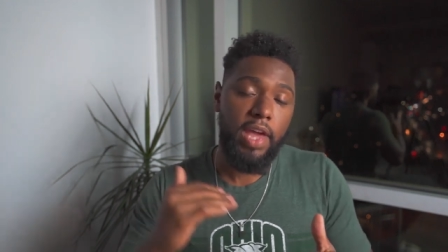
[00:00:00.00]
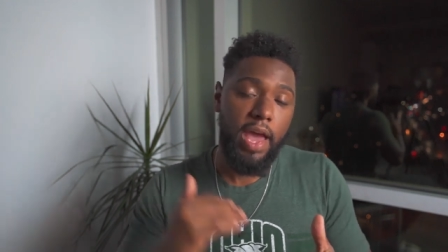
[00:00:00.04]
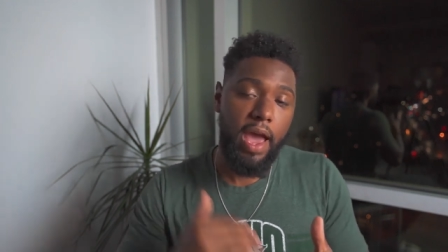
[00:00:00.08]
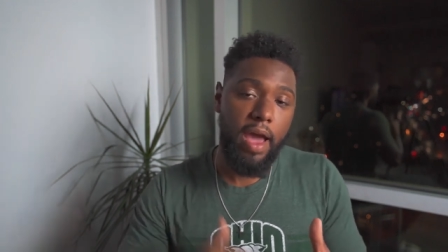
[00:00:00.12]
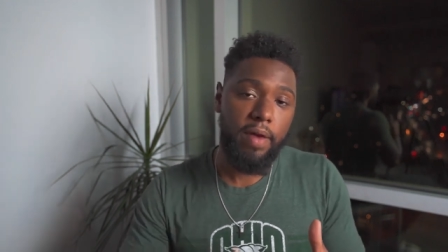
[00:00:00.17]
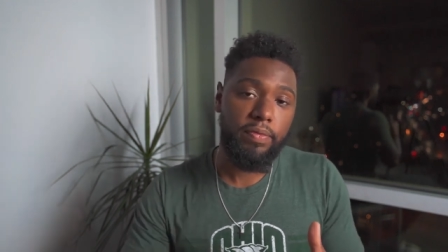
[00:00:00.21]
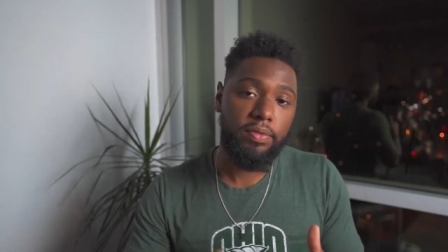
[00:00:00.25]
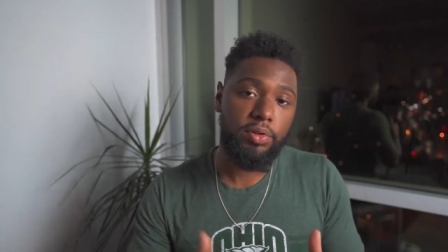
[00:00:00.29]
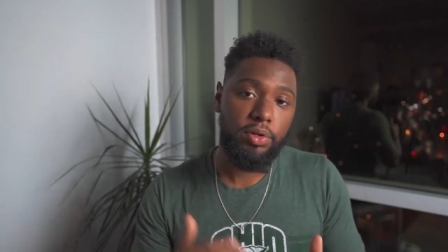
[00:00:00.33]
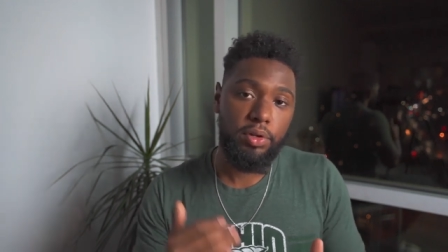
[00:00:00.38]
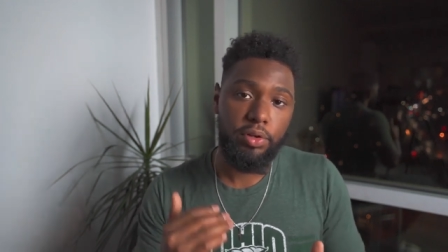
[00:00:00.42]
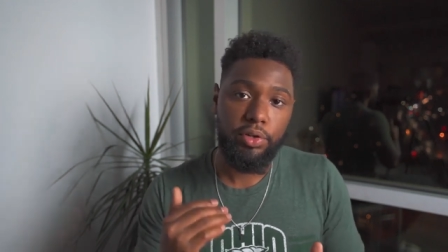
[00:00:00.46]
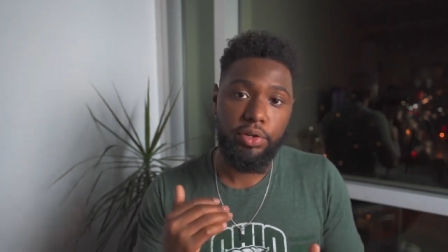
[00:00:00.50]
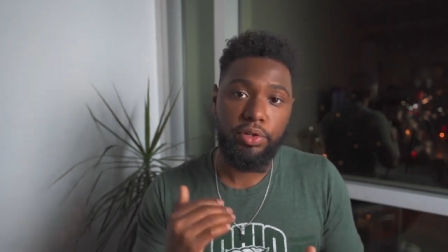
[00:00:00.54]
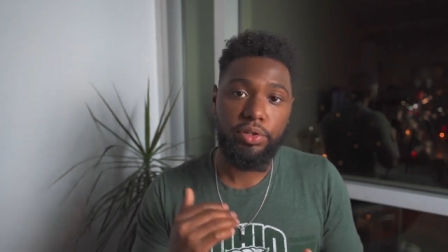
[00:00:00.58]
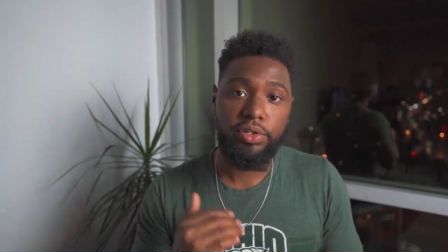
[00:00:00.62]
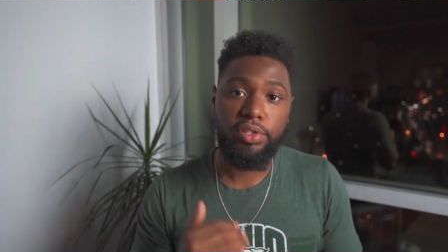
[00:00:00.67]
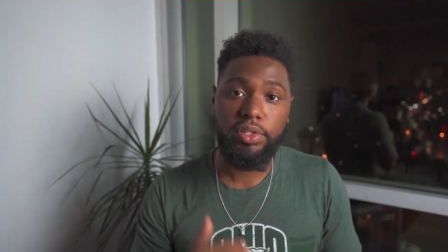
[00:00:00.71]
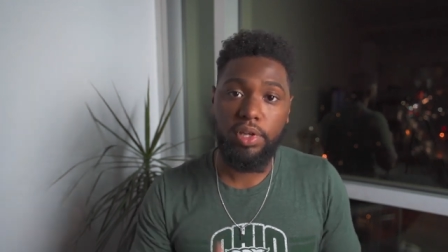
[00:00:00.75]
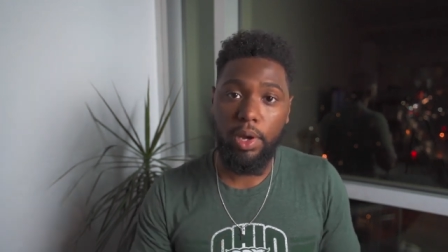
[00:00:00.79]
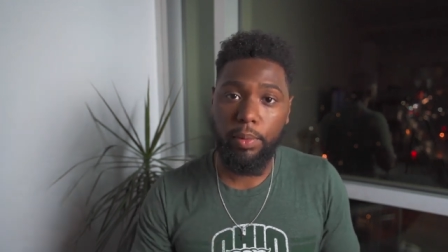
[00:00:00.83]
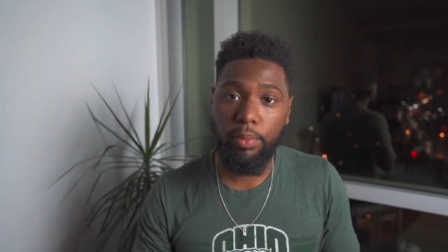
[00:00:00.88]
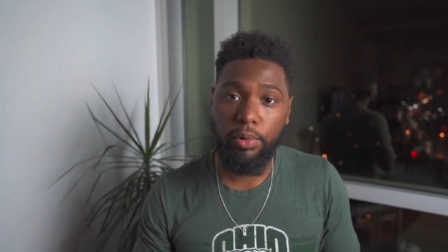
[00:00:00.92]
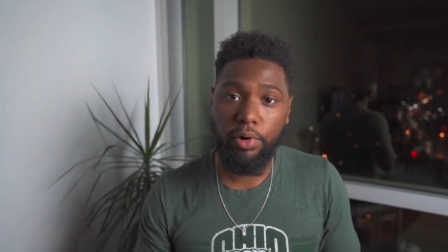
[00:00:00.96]
after your
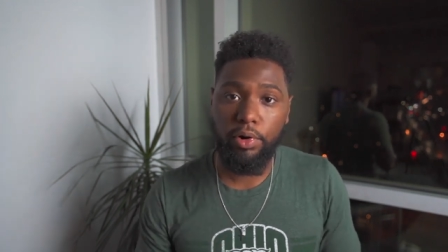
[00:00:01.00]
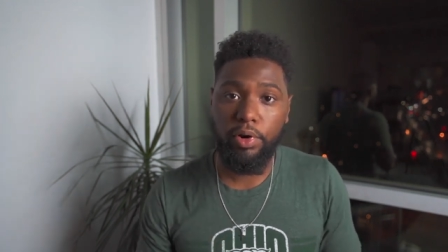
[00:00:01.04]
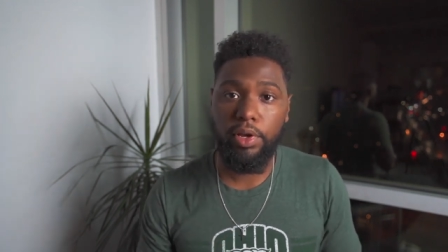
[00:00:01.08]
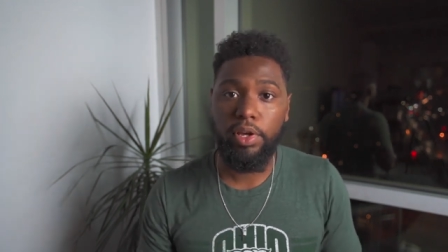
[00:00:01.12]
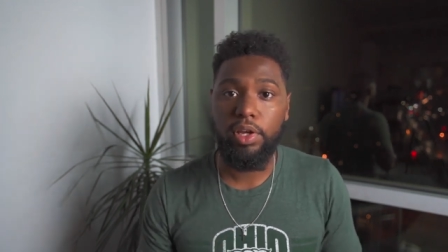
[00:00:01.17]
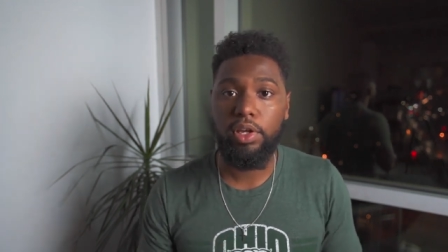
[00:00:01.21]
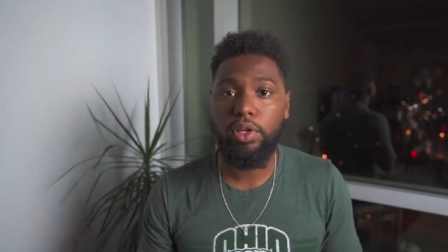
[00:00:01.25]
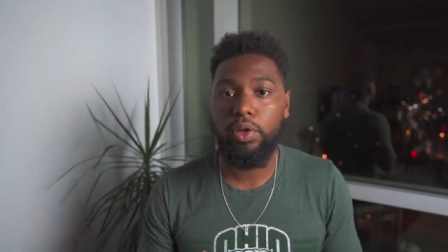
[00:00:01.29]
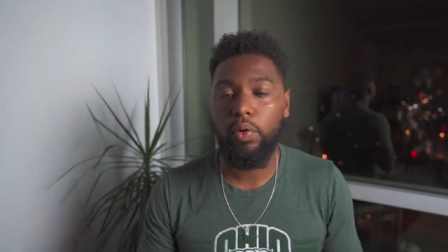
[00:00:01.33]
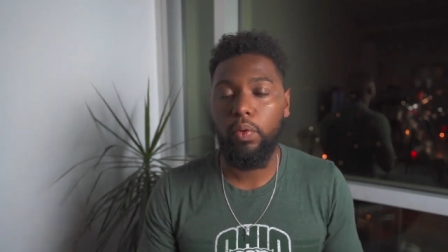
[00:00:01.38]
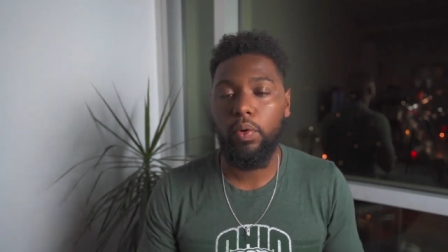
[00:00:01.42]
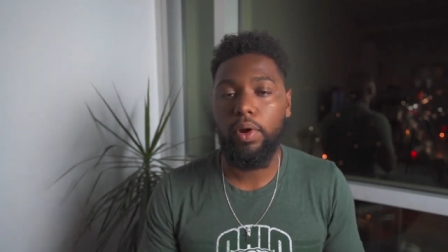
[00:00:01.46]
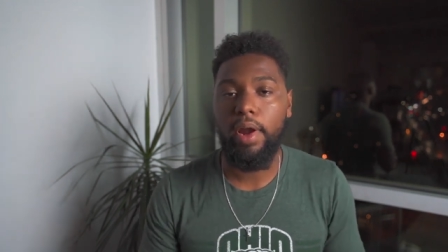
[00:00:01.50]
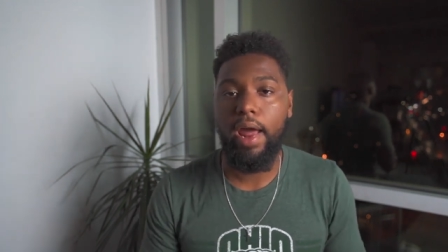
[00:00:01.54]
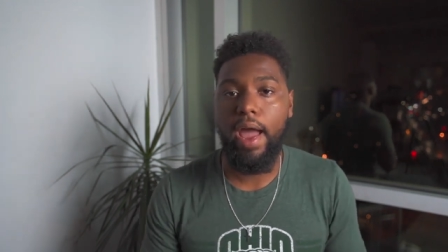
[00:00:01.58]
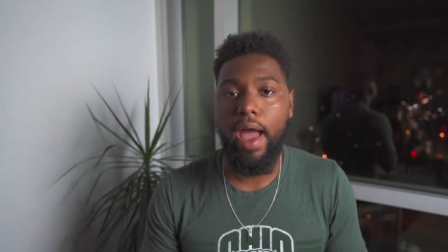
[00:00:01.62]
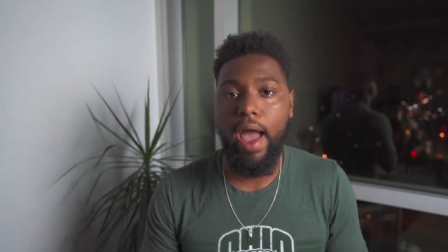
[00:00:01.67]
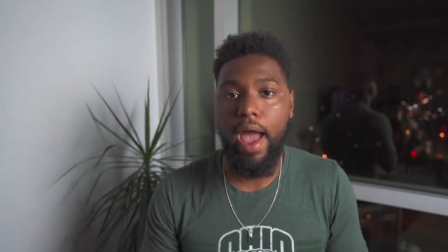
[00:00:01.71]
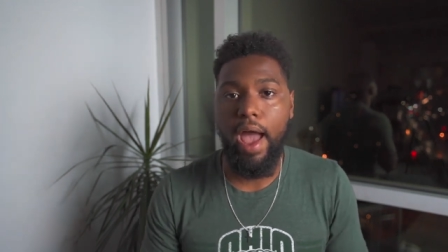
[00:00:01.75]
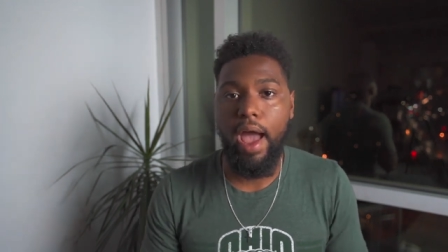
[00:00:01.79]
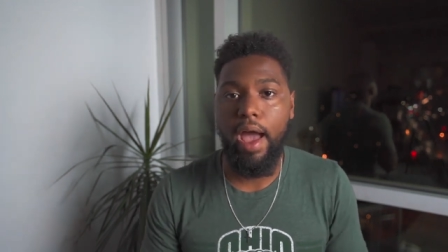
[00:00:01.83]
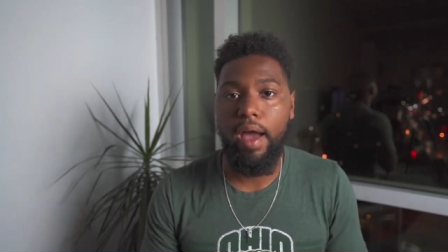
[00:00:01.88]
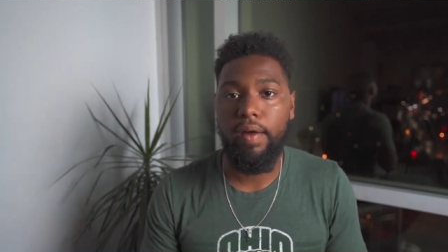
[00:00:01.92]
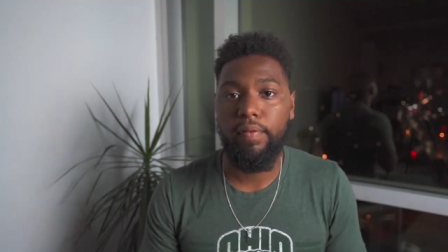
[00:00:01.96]
summary, you wanna
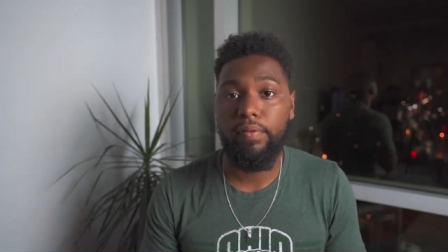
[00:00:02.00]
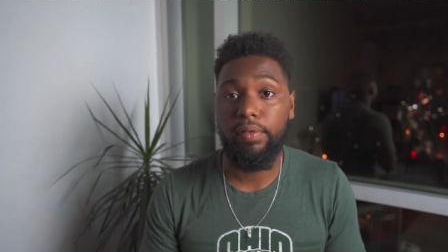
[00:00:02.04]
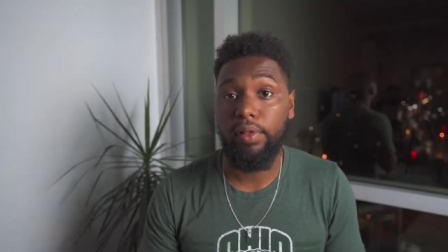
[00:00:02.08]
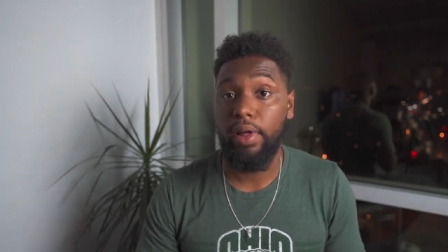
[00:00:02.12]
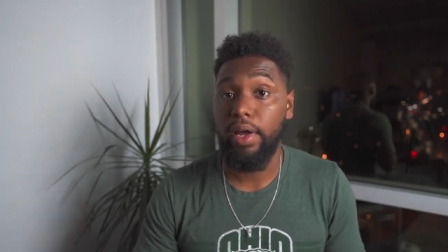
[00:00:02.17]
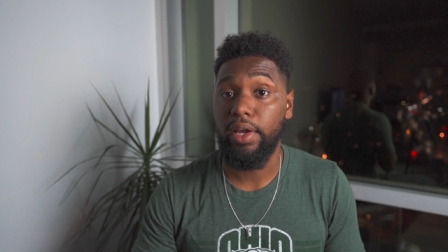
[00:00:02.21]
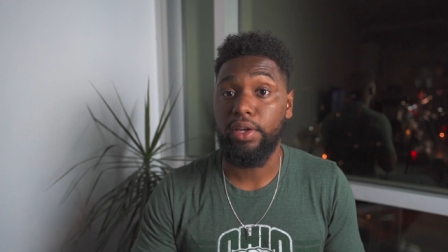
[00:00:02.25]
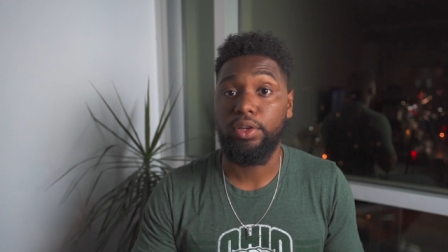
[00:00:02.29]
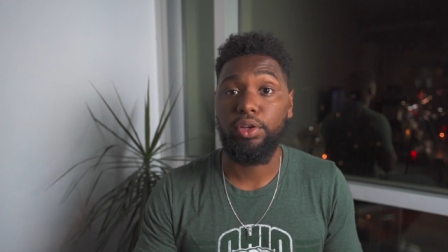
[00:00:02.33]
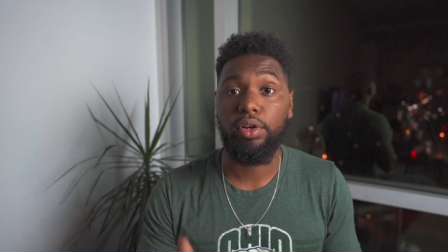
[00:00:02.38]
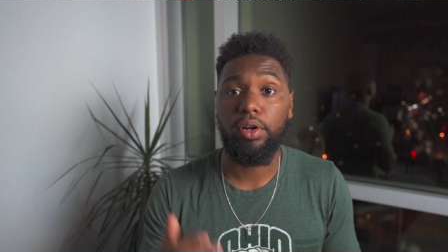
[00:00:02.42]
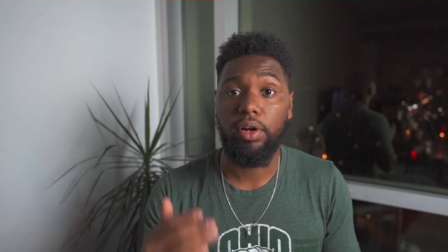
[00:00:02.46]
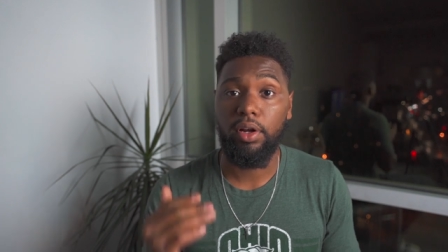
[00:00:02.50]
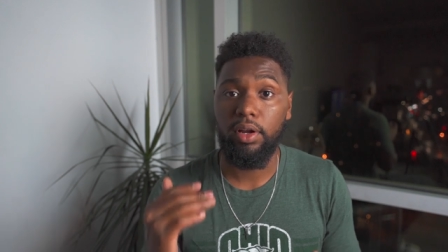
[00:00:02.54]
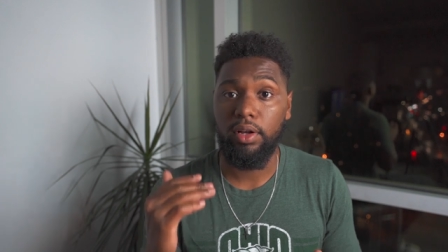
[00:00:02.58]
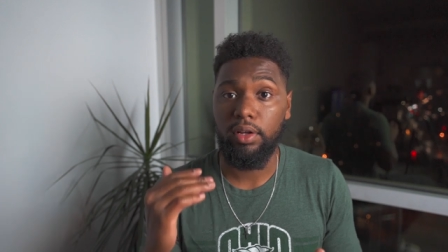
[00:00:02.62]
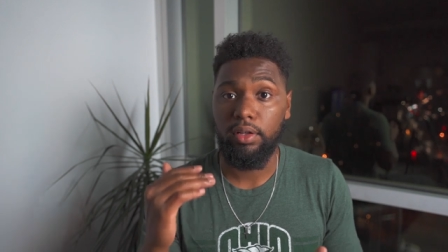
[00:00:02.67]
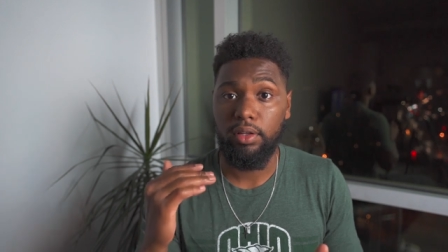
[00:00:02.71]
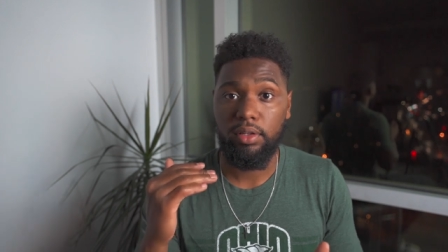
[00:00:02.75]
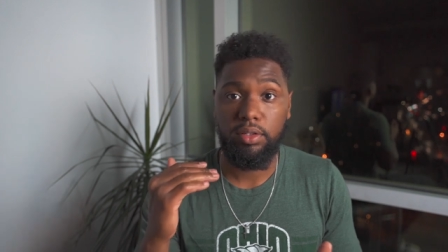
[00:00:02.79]
have like your